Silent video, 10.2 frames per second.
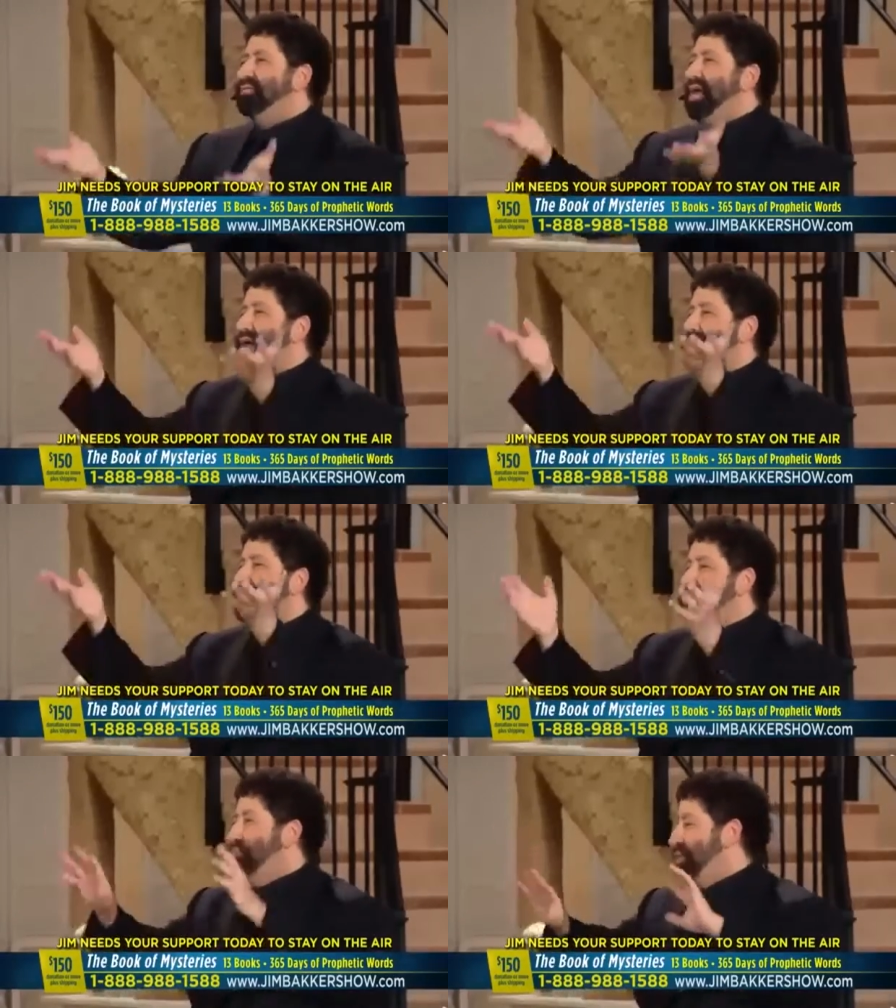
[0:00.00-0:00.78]
of
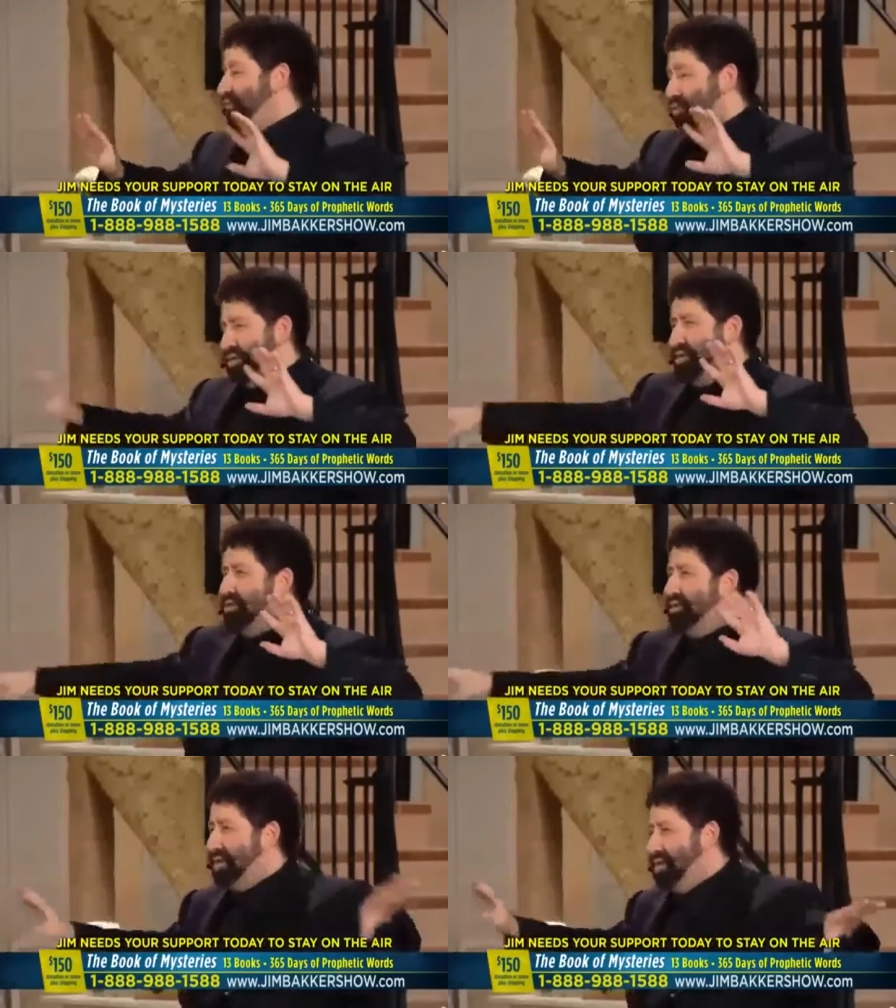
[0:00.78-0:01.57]
Baal, who before they
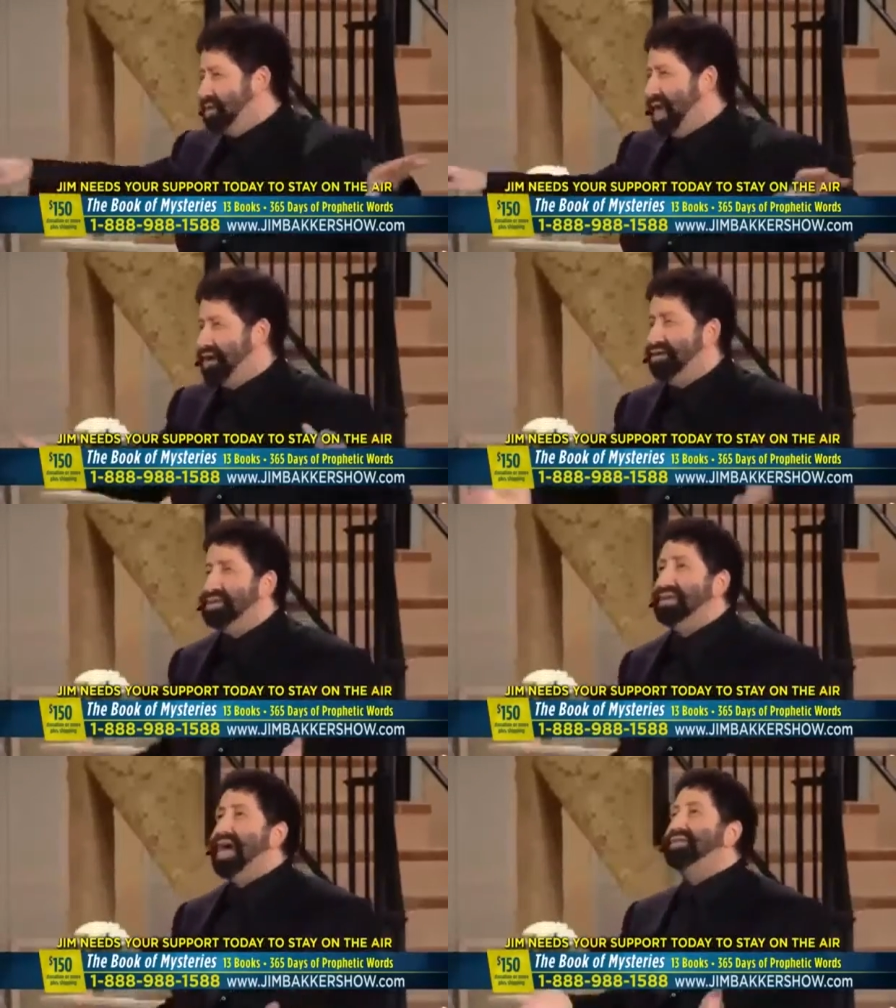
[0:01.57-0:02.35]
would have been in the
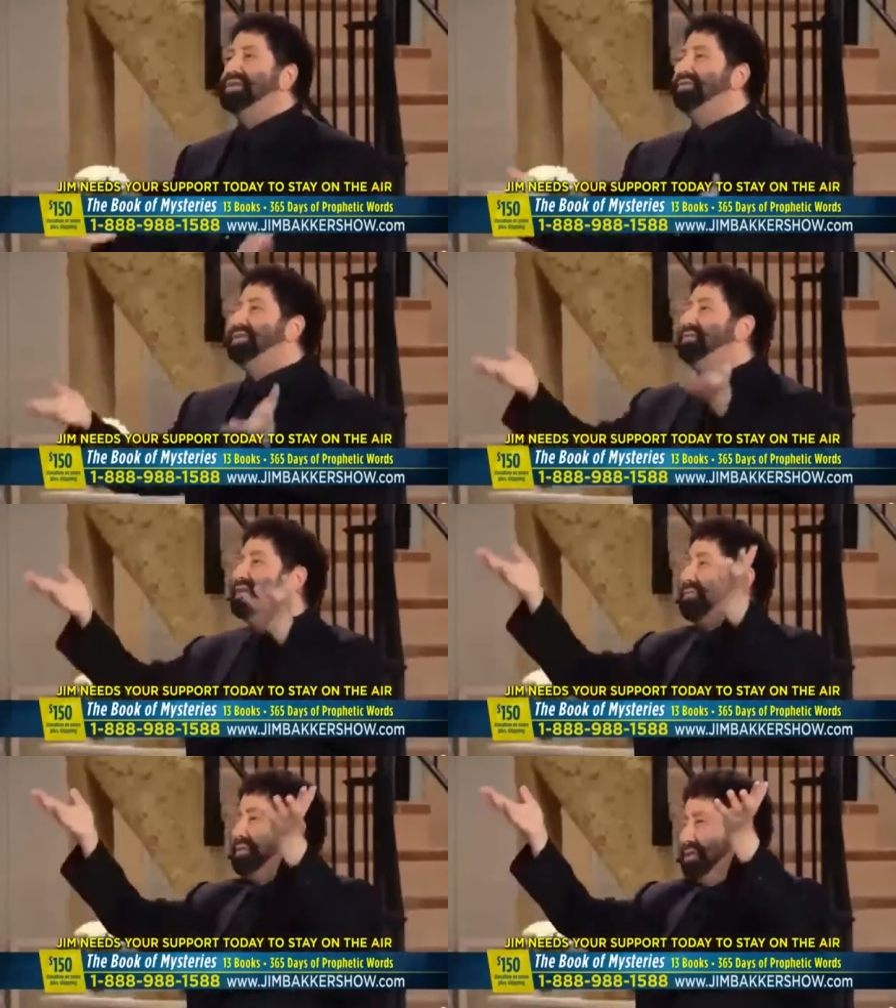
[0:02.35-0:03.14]
shadows, now they're
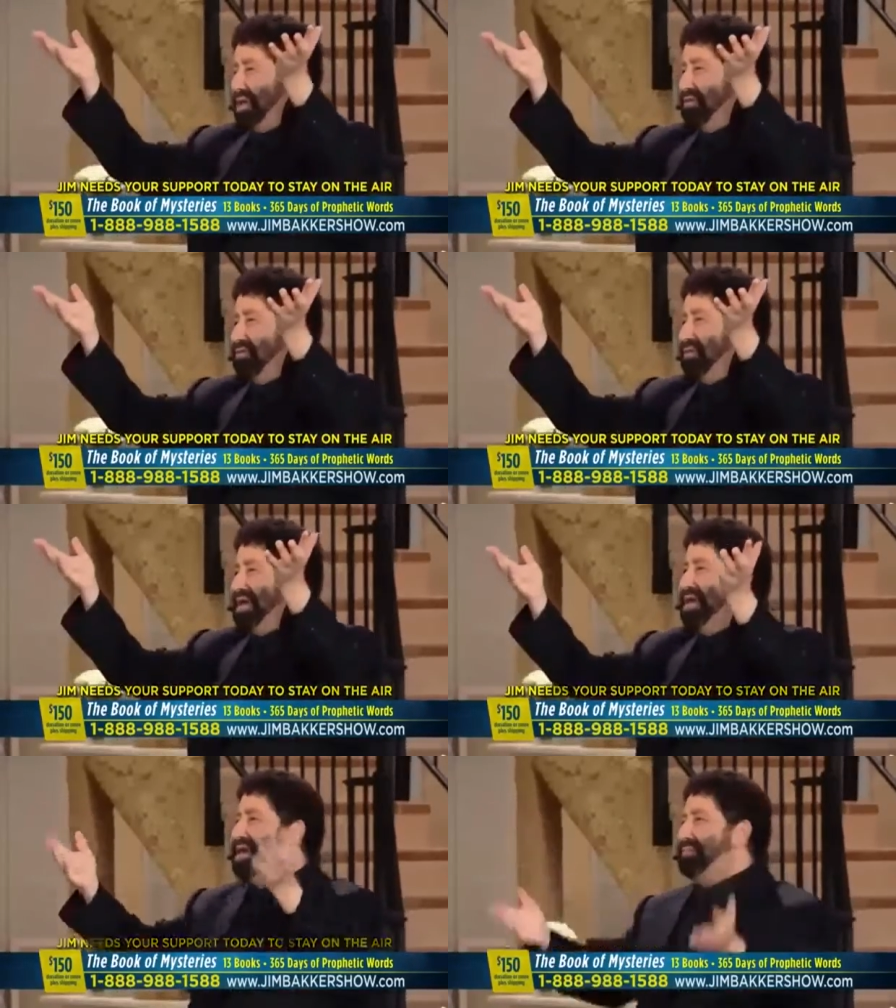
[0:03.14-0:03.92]
lifted up into
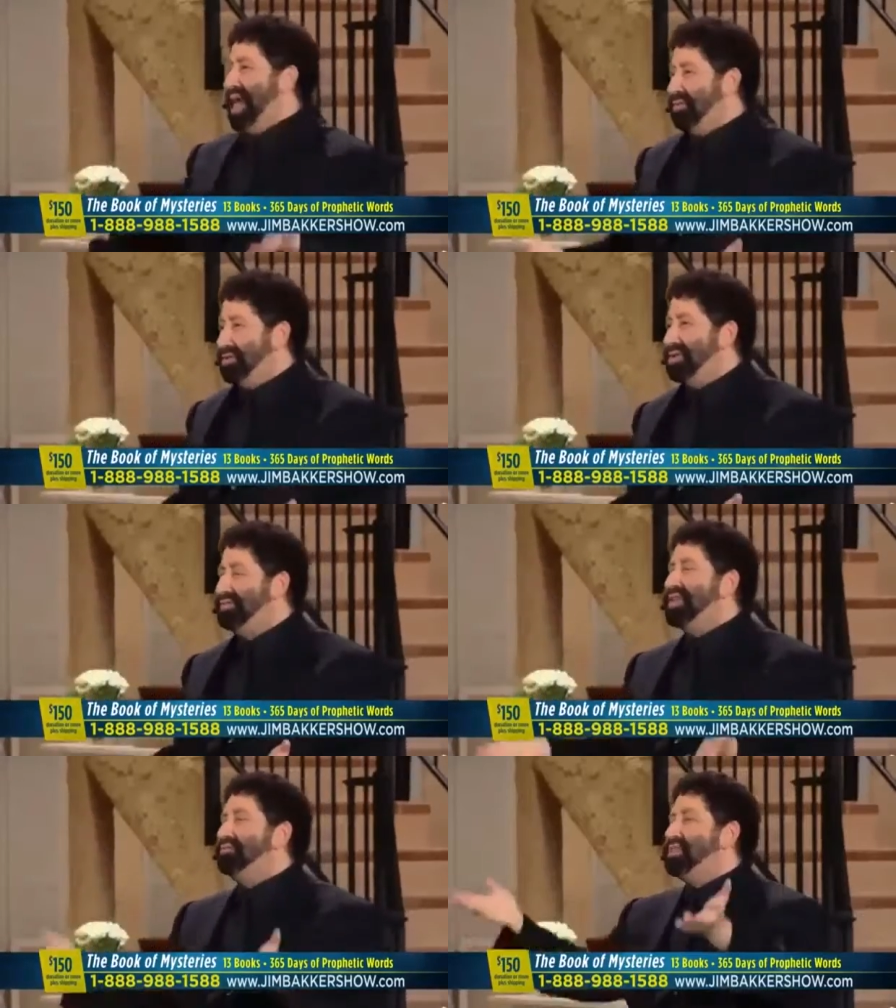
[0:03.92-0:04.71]
government. Now they're
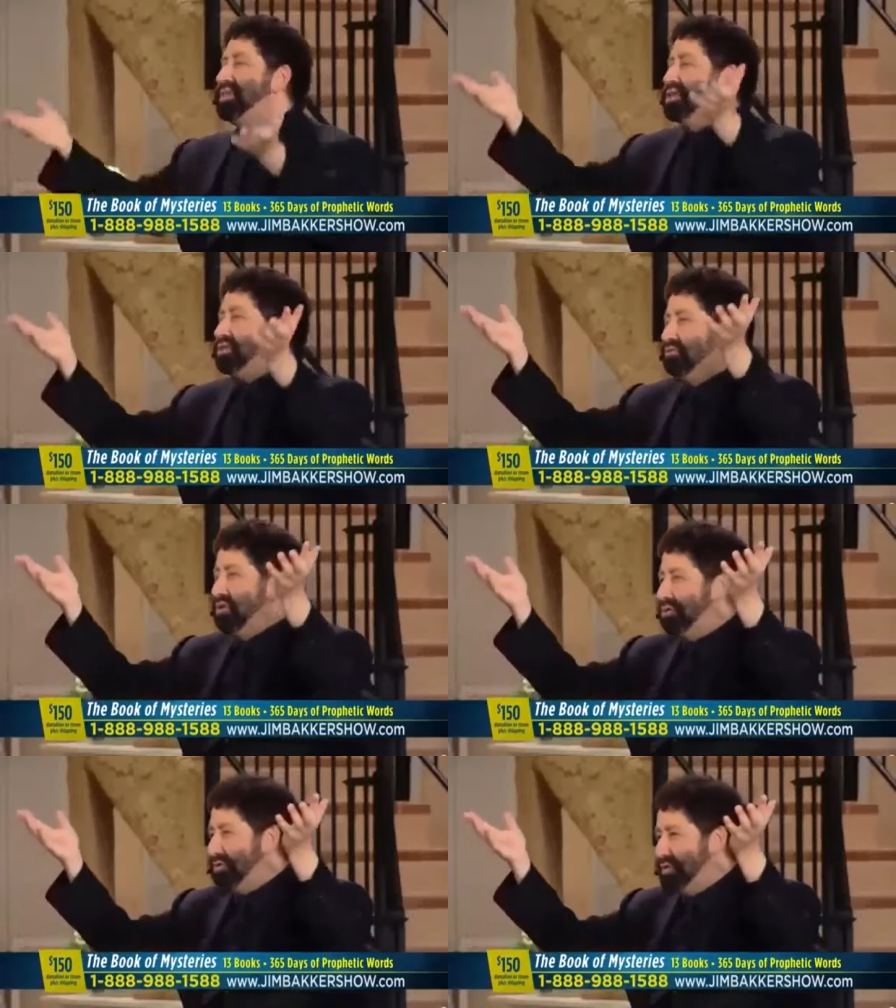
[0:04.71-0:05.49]
lifted up to the
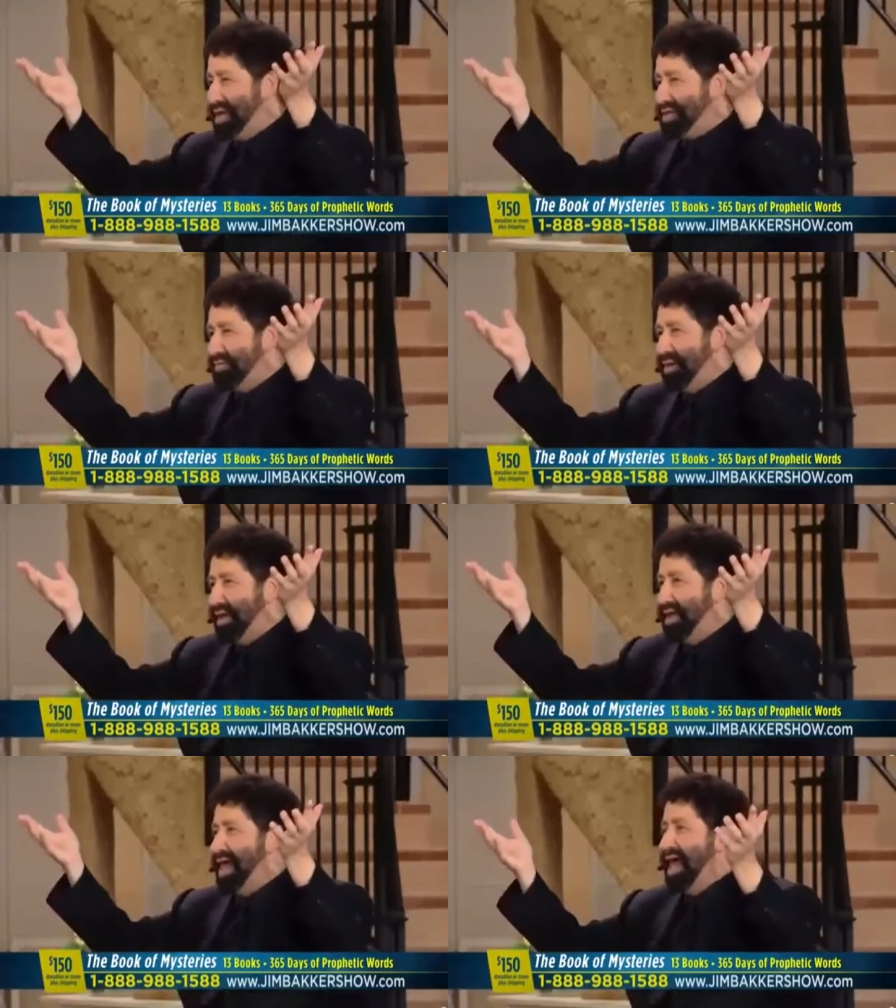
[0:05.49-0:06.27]
throne of Jezebel.
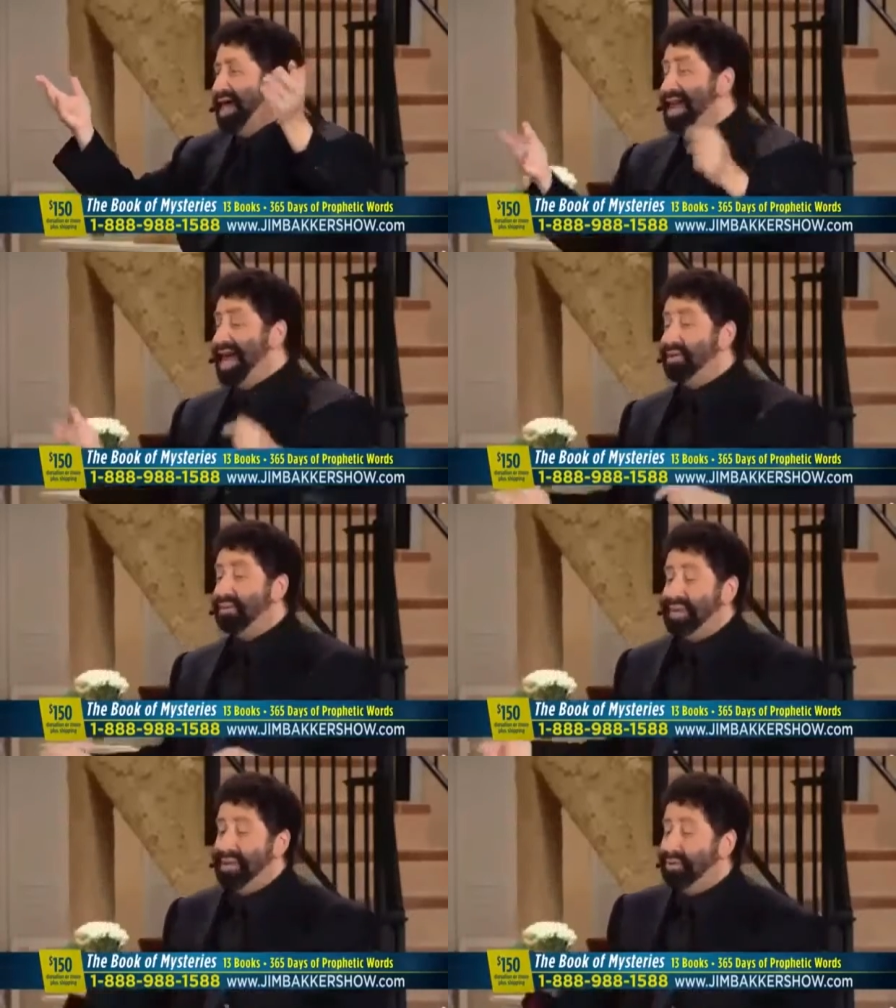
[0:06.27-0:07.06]
And now
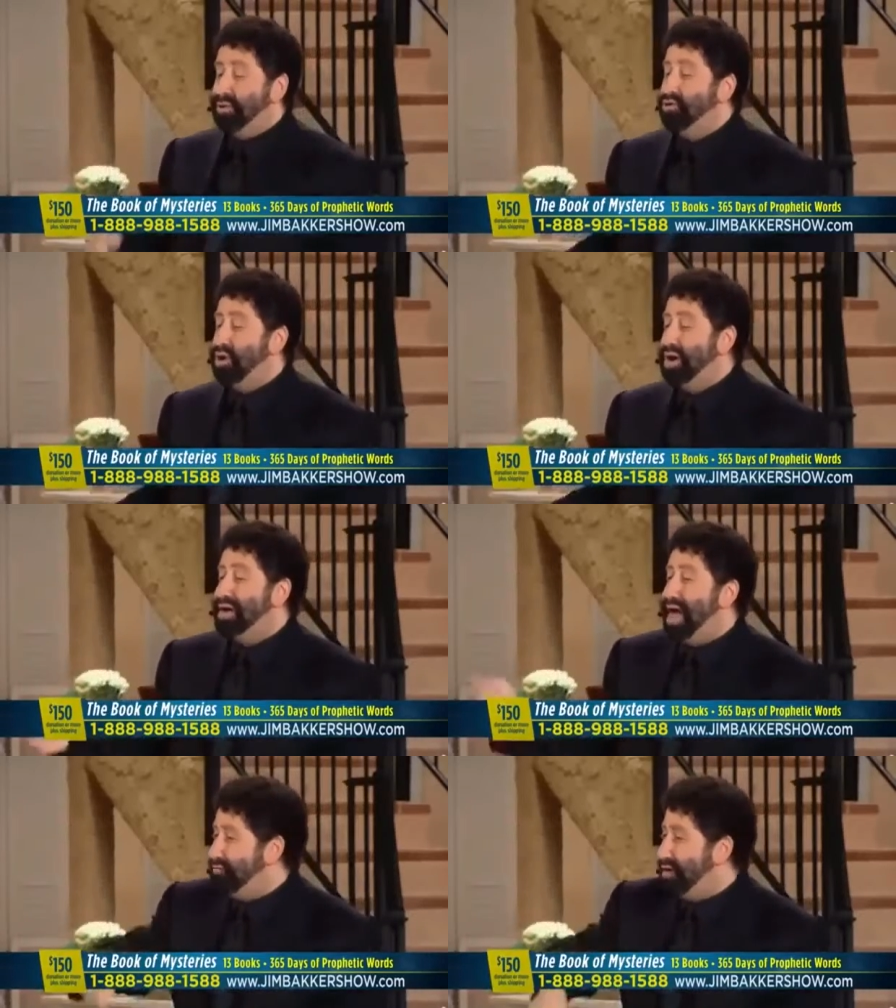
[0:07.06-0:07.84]
the people who are
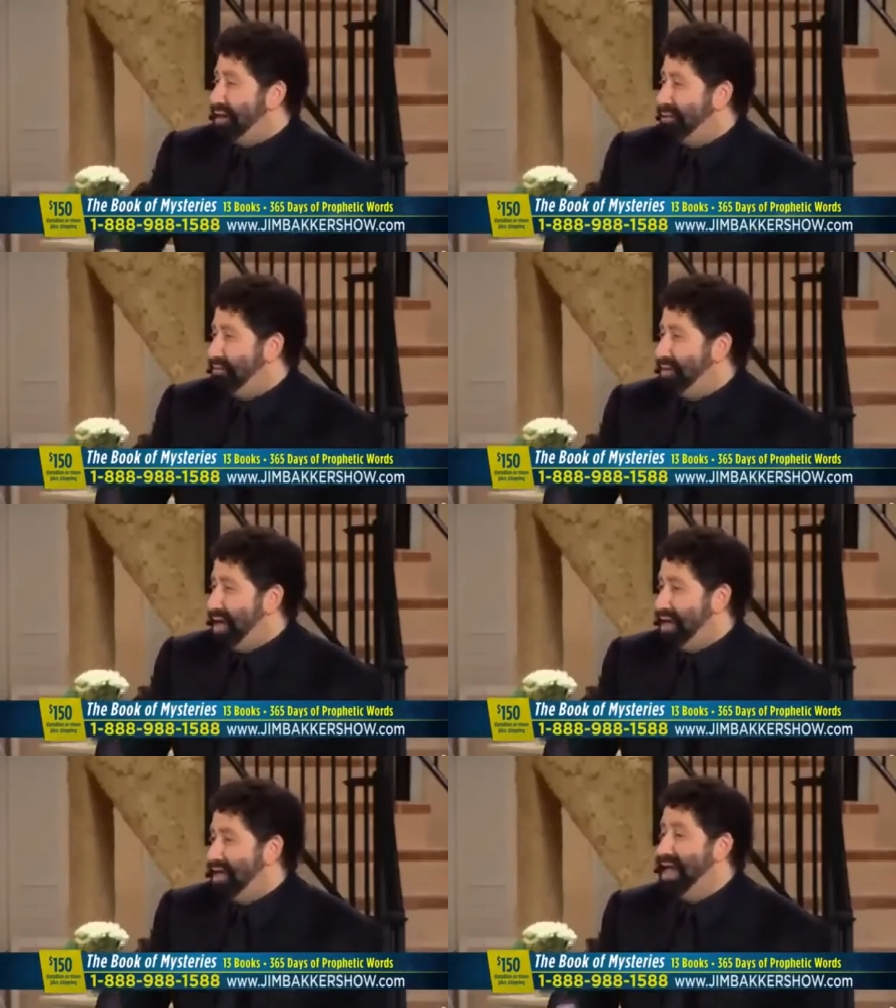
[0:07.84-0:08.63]
not following
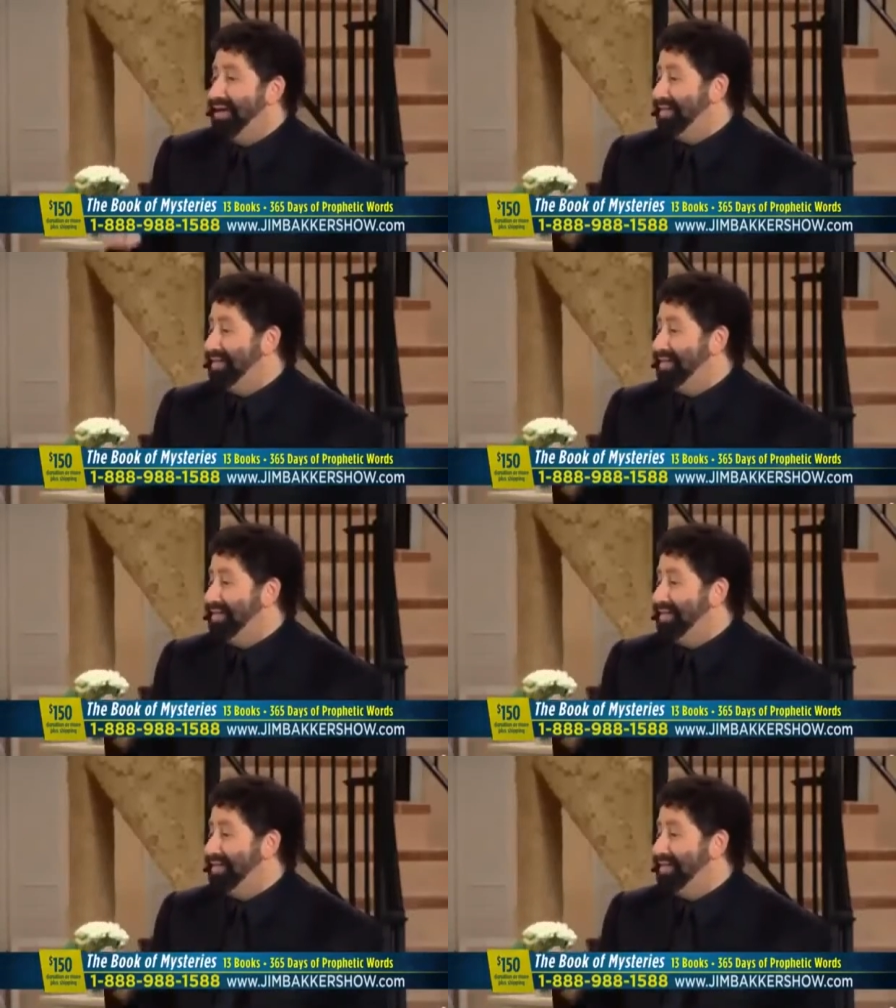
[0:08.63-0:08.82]
Baal,